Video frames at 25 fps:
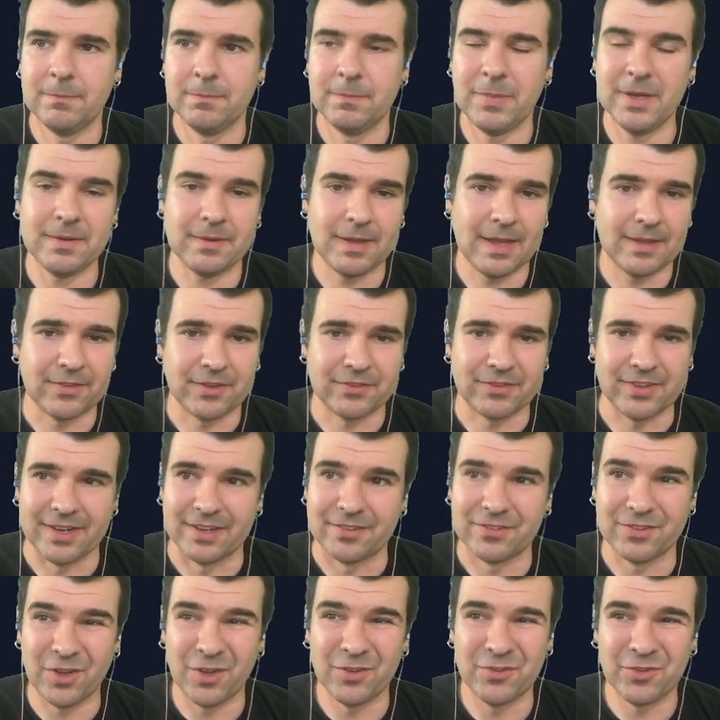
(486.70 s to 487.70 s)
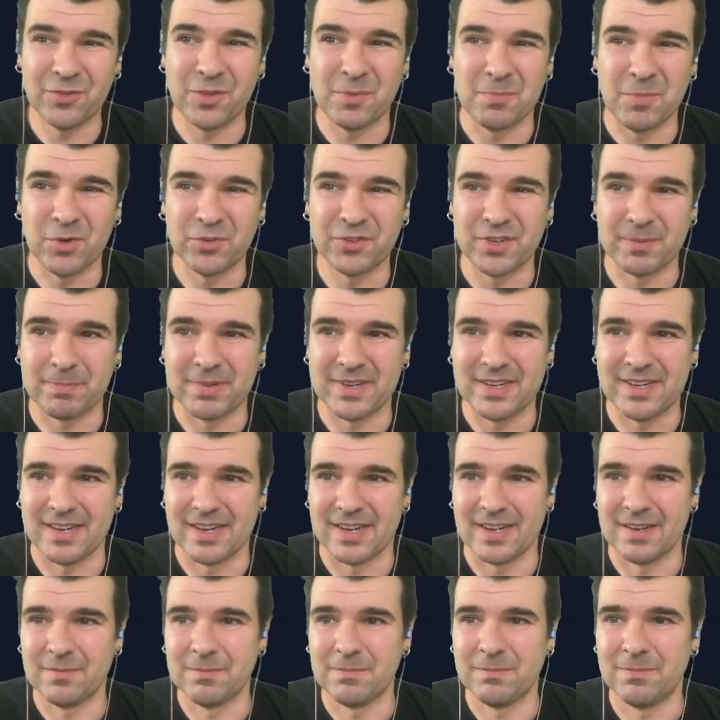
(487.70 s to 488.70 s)
But as I said, it's also the most
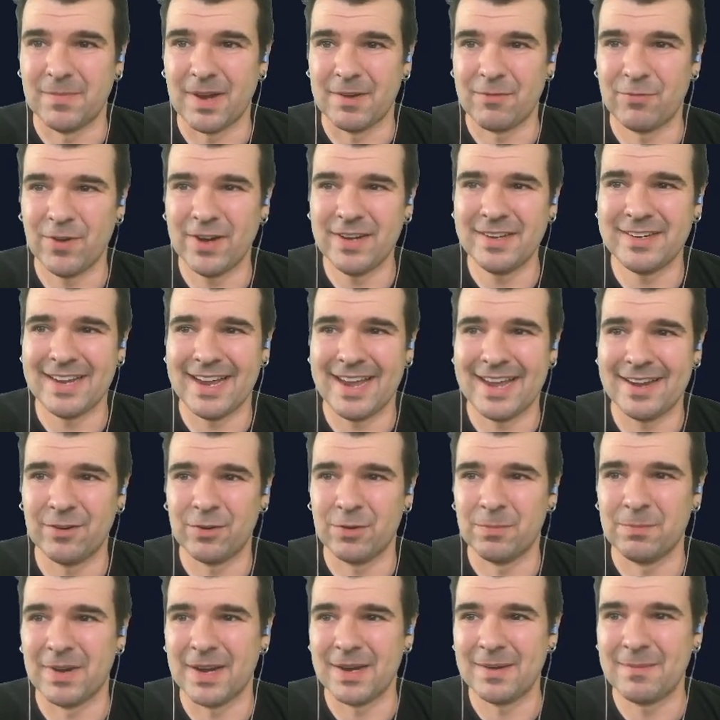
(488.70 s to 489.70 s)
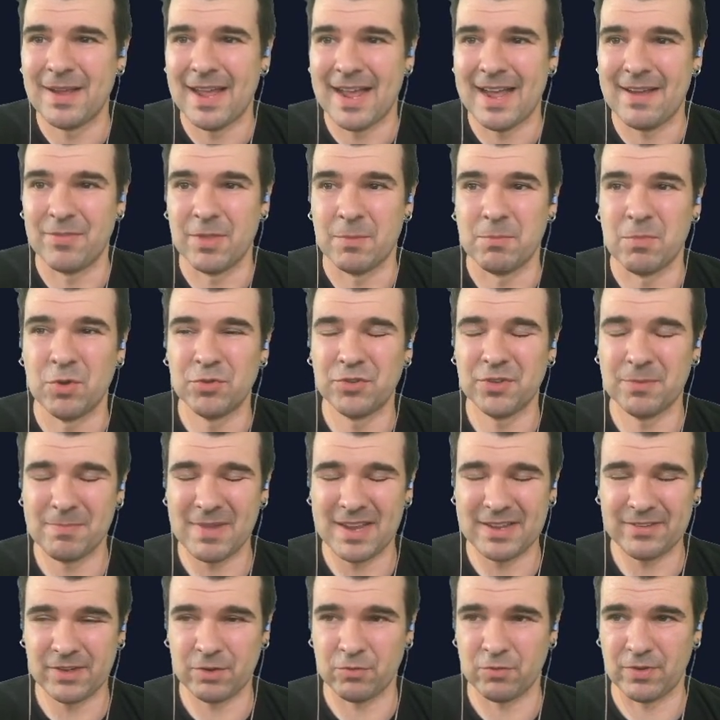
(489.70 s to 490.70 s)
opinionated. My friend Tanner might have the most
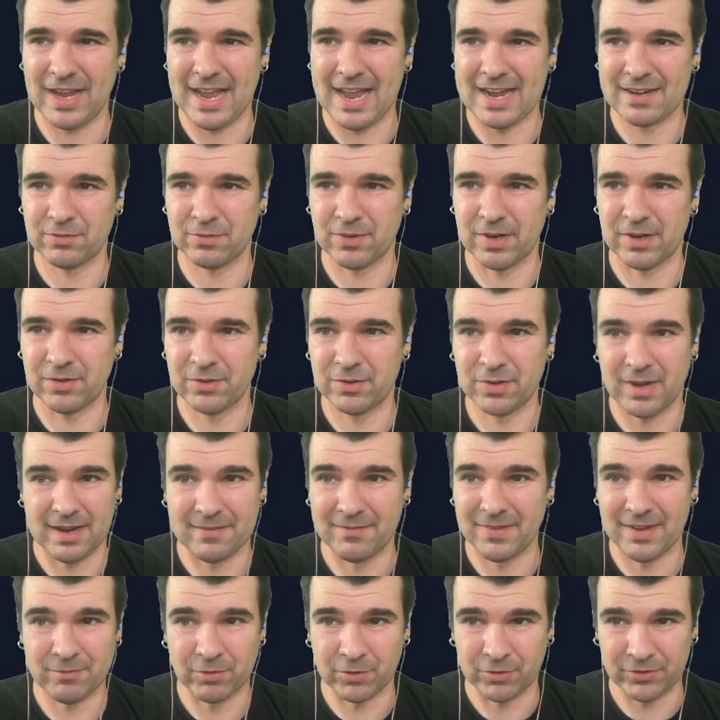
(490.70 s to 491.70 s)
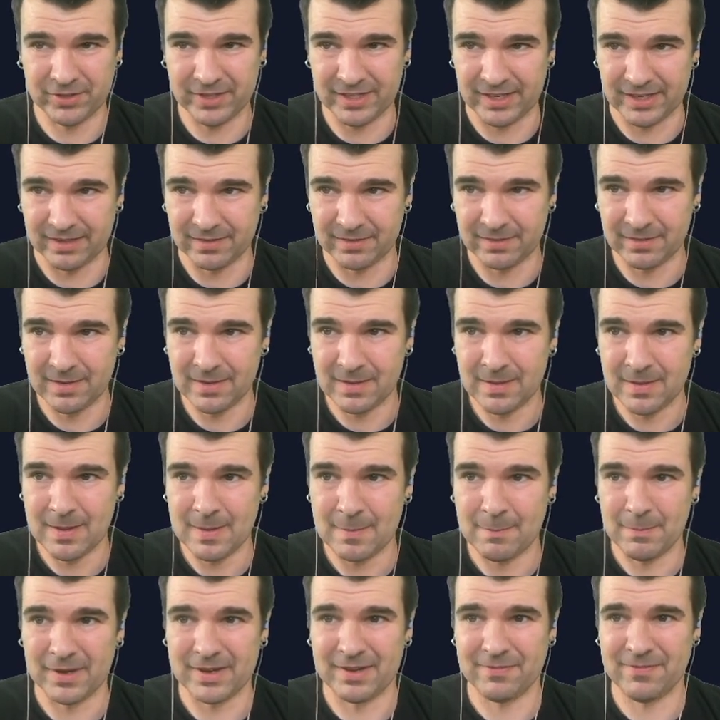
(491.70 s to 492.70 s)
amazing React router I've ever seen.
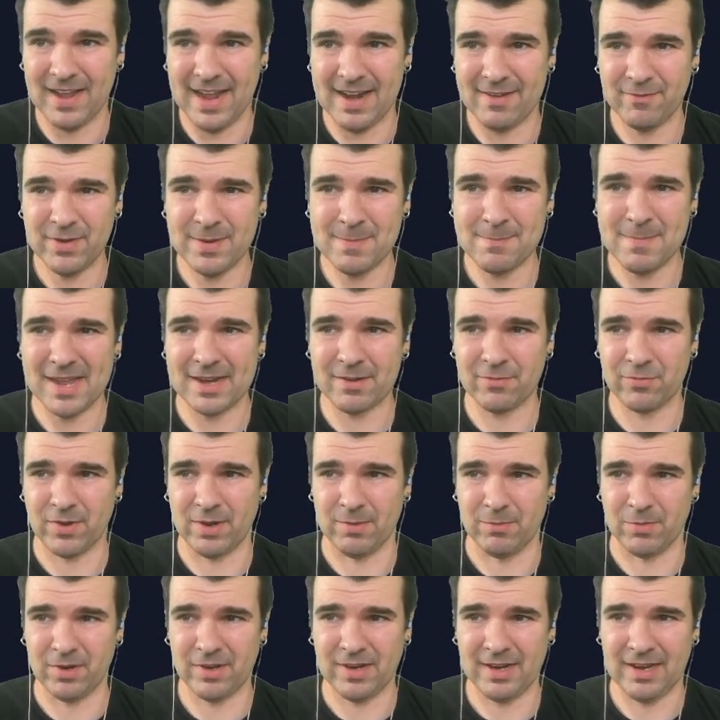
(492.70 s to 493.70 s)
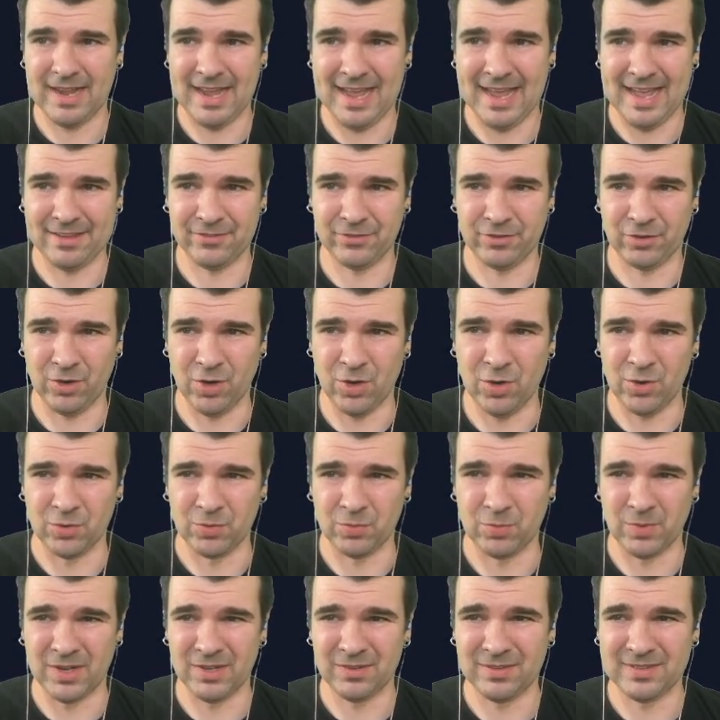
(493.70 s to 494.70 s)
But if every metaframework has their
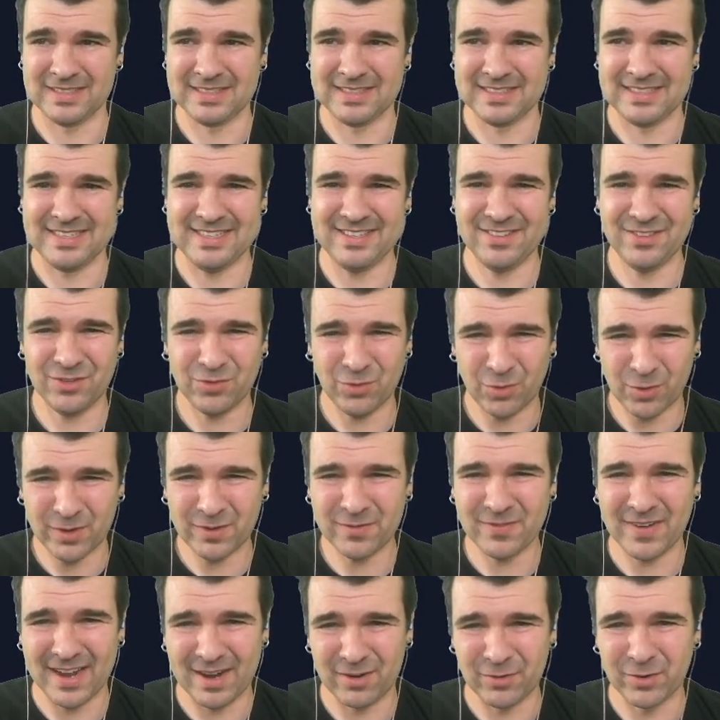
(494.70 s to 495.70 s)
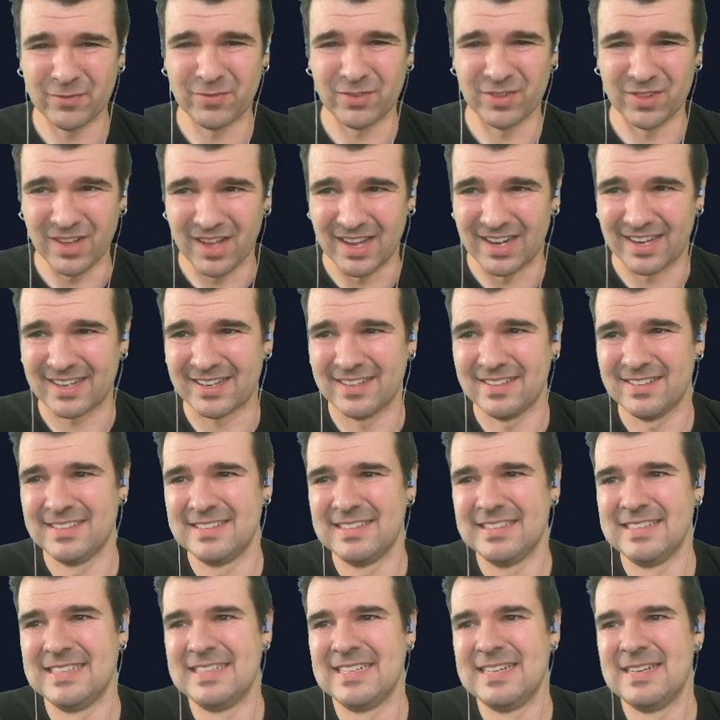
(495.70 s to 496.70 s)
own, well, he's sort of out of luck.
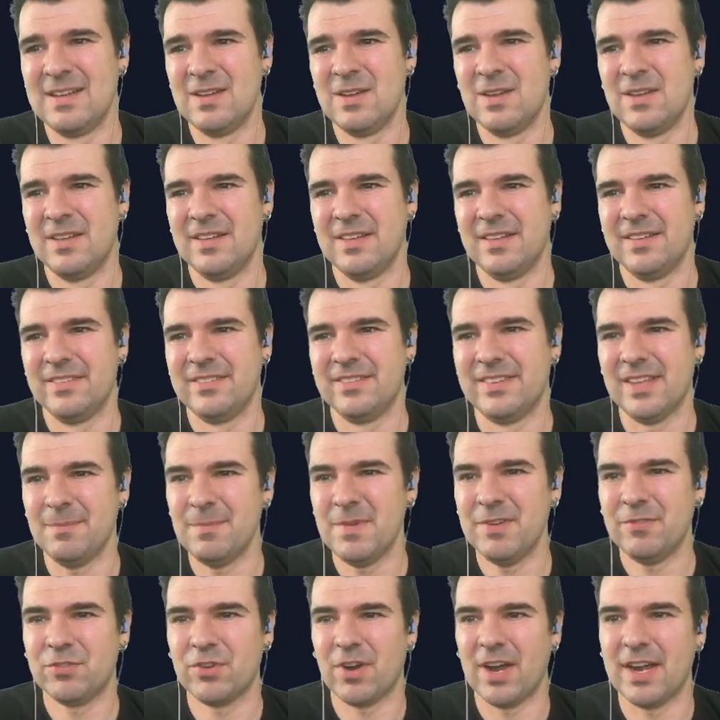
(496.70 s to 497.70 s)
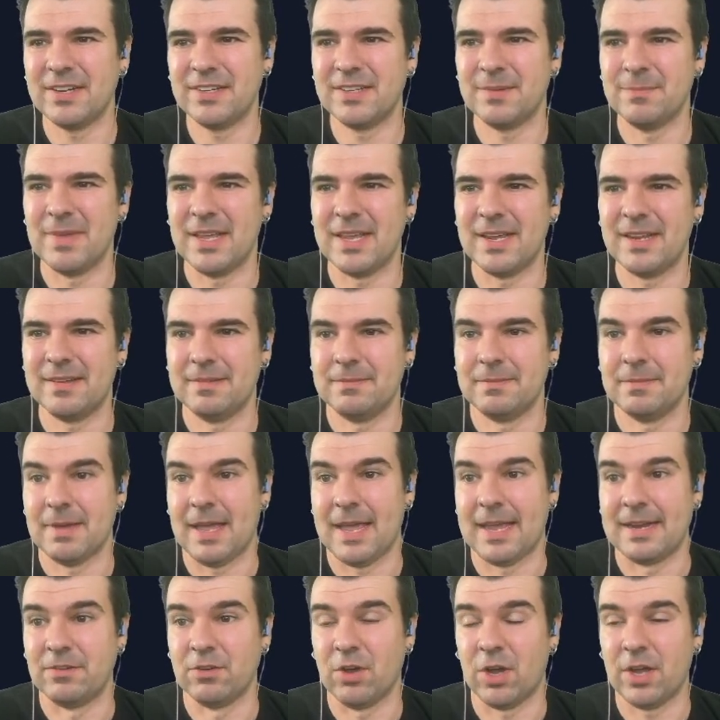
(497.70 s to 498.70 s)
Some have tried to make
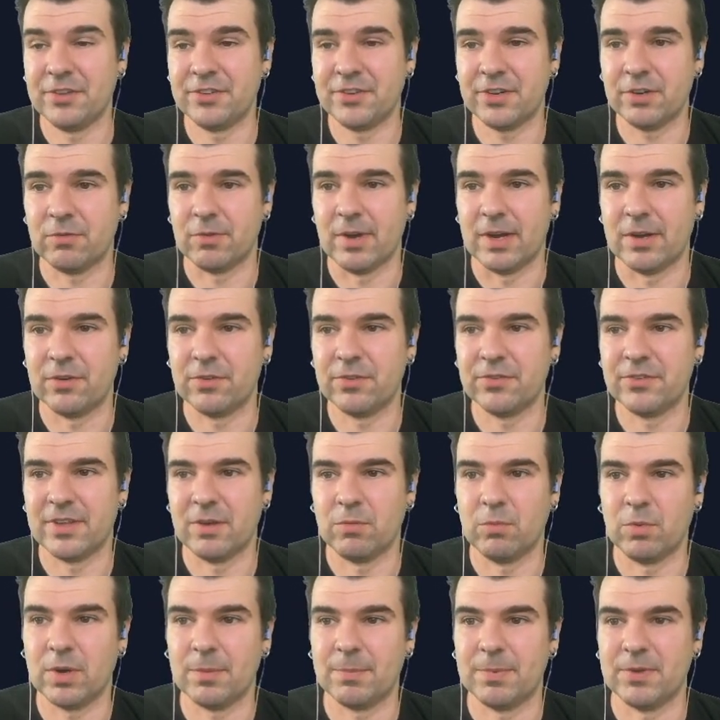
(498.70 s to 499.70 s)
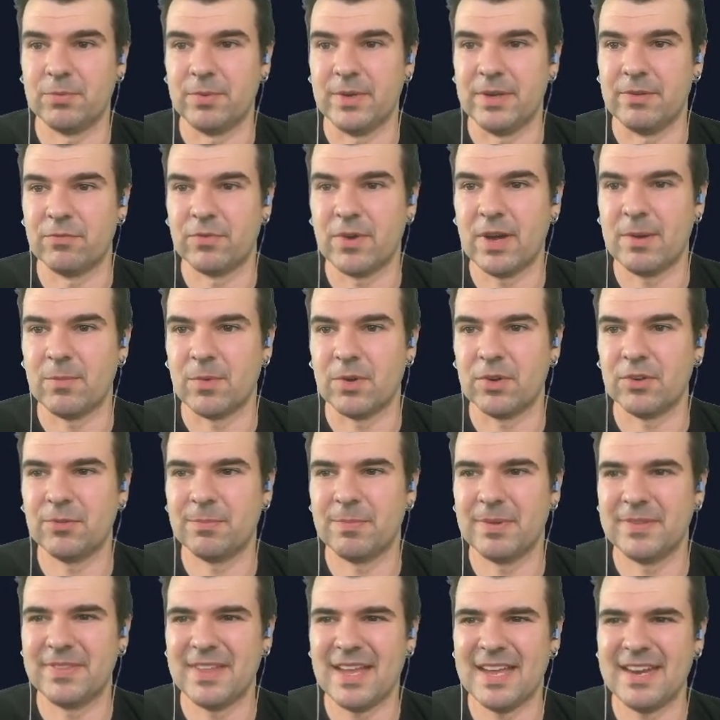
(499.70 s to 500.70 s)
agnostic routers that work between frameworks,
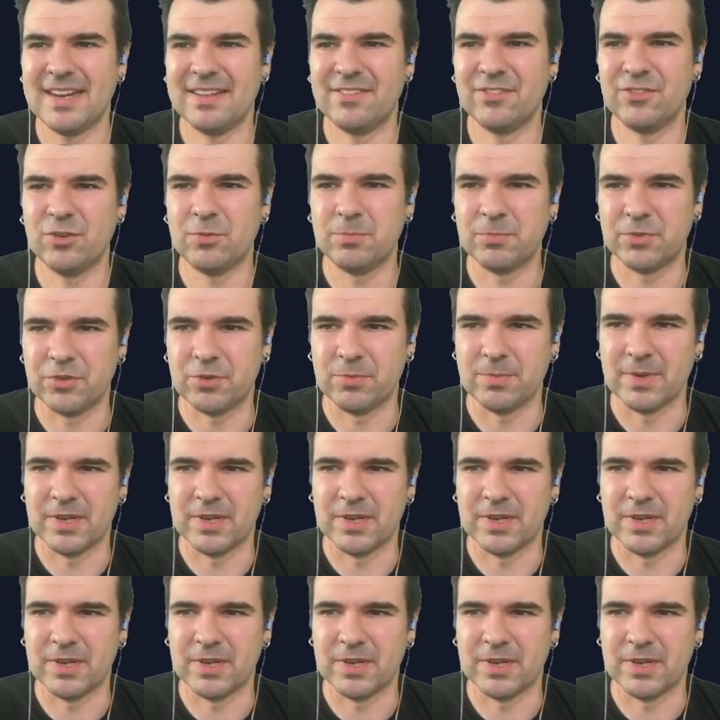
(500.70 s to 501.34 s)
but that assumes too